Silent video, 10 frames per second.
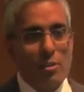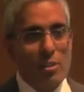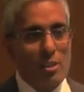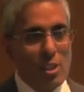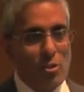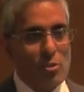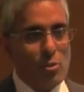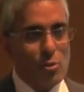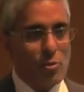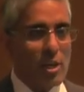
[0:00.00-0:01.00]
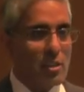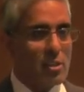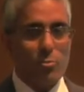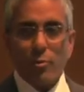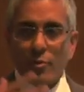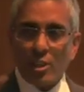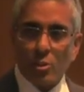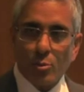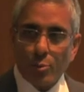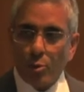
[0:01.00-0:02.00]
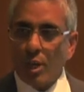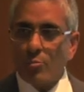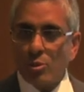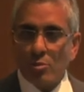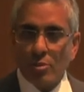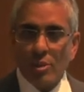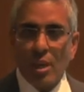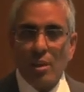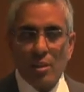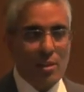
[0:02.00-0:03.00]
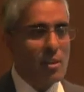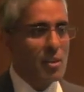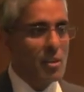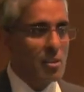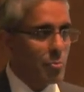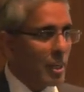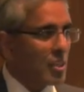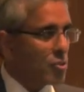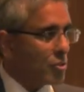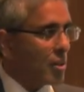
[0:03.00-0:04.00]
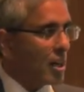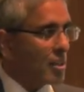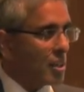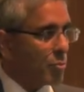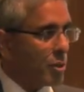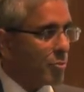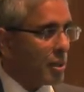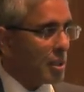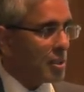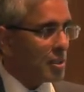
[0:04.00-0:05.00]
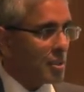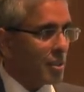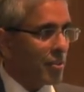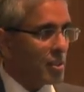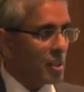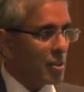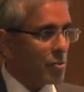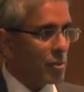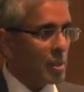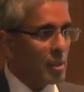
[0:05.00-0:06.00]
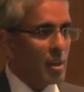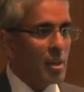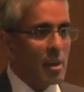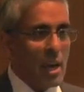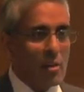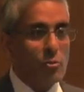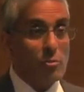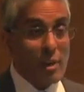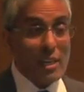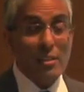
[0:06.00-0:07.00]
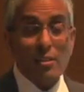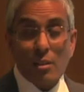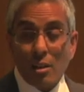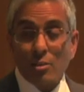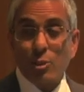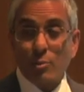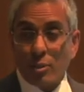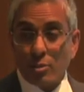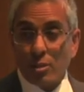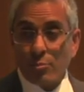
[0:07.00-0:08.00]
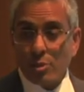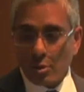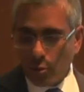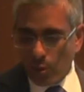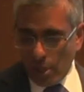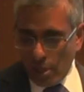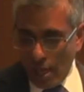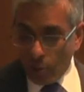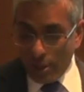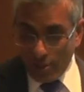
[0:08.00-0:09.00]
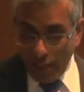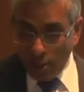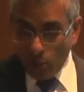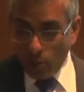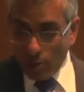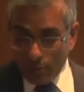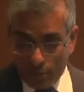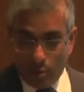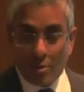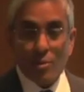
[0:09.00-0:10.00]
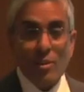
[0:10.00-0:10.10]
the teachers you train, to the professional programs you create, is making sure our young people in this country have great long term outcomes. So I want to thank you all for